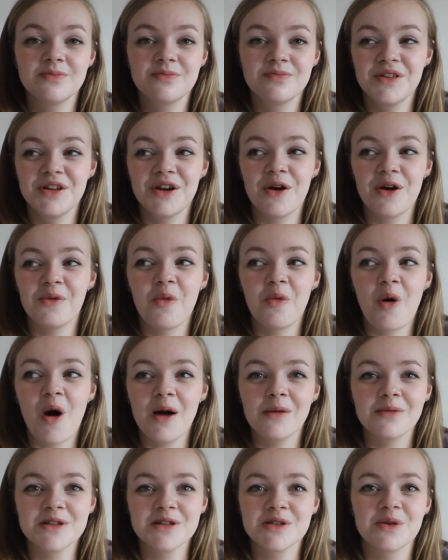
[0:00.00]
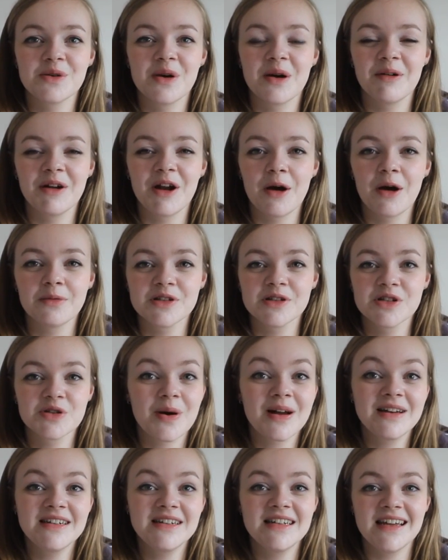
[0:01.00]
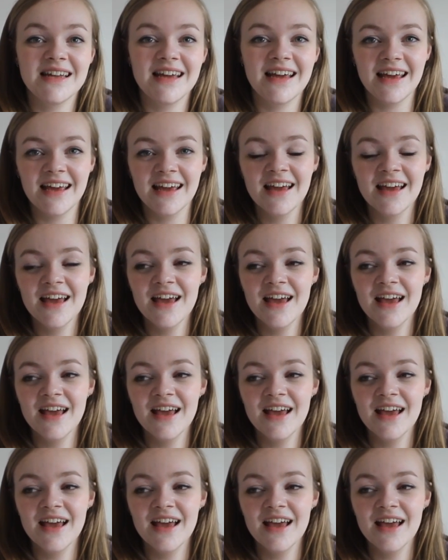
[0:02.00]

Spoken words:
you know, what I was doing when I was 20,